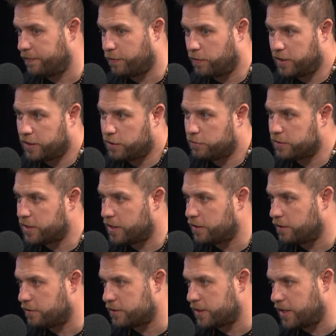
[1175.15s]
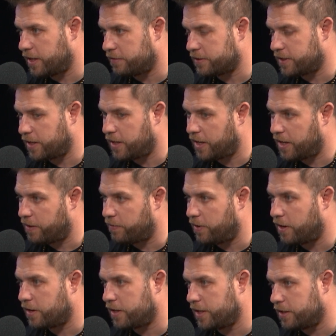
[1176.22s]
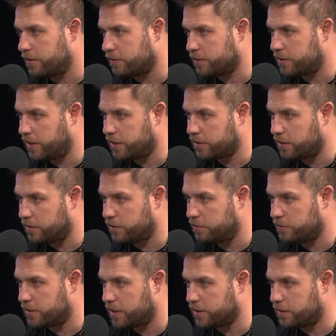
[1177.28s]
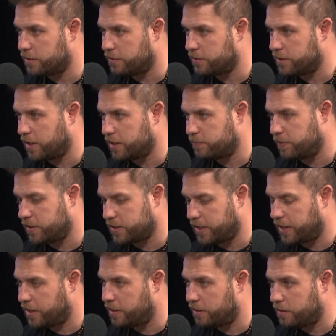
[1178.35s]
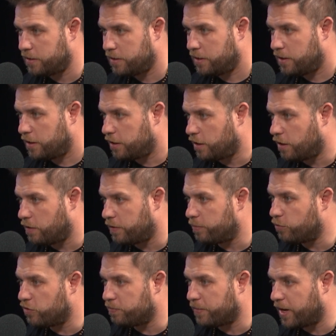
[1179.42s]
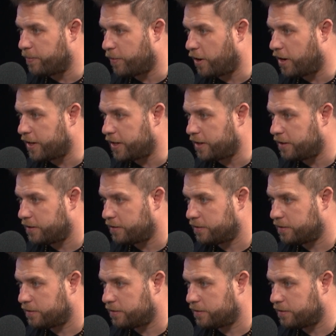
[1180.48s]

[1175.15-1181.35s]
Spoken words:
If only Tuesday and Thursday I was like, hey, we're not going to eat till 6 on Tuesdays and Thursdays because I gotta go and move my body.